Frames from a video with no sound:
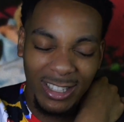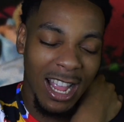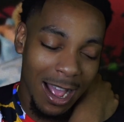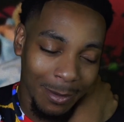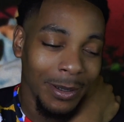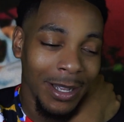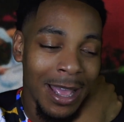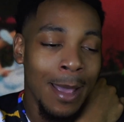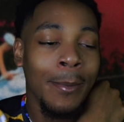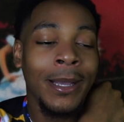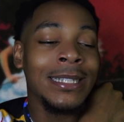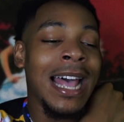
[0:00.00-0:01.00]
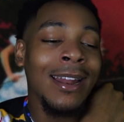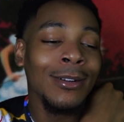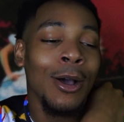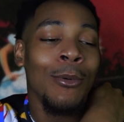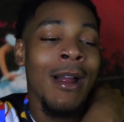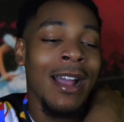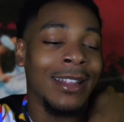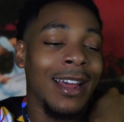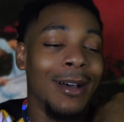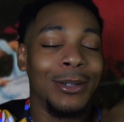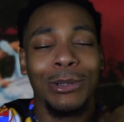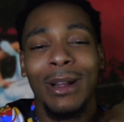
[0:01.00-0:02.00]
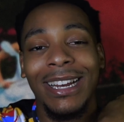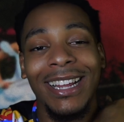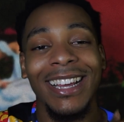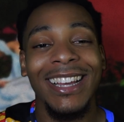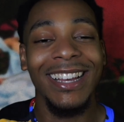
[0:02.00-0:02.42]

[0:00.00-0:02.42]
up because I don't know where I thought I was running.